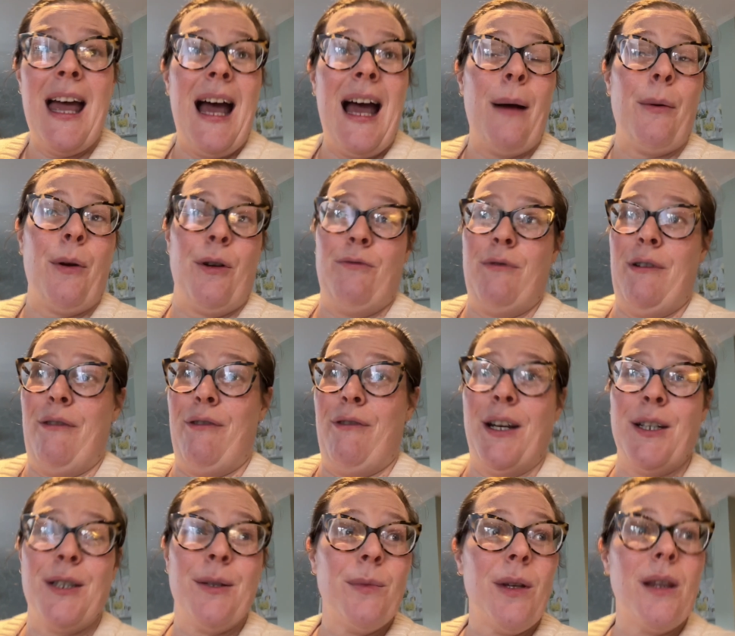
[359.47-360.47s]
I'm going to
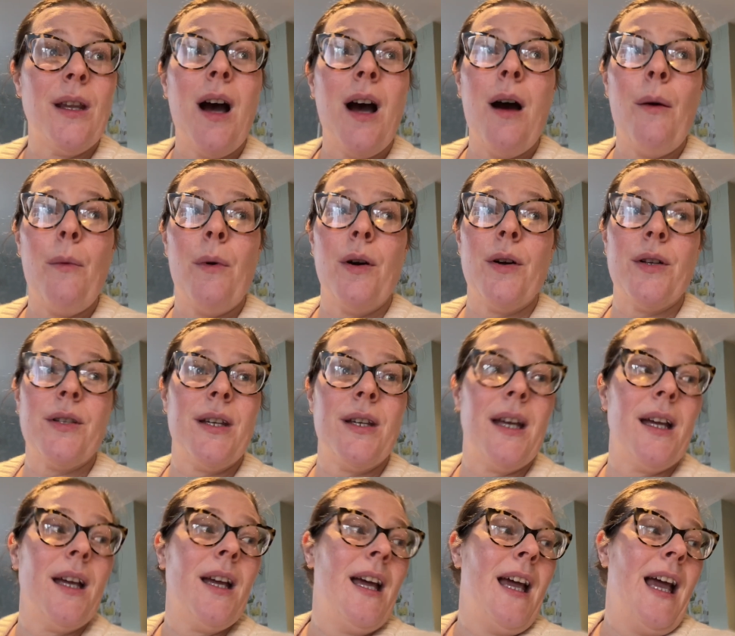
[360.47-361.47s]
refresh them with the hot
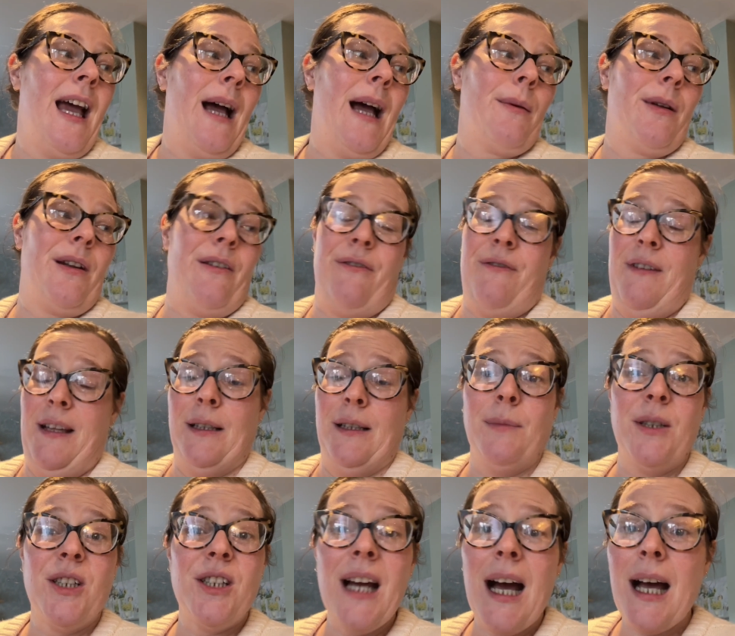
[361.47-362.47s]
water. I'm going to fill my
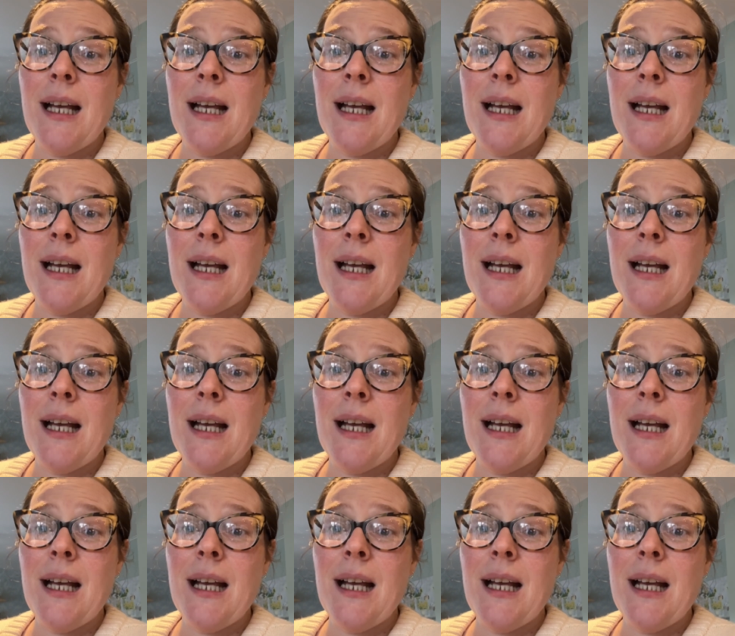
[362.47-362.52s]
jars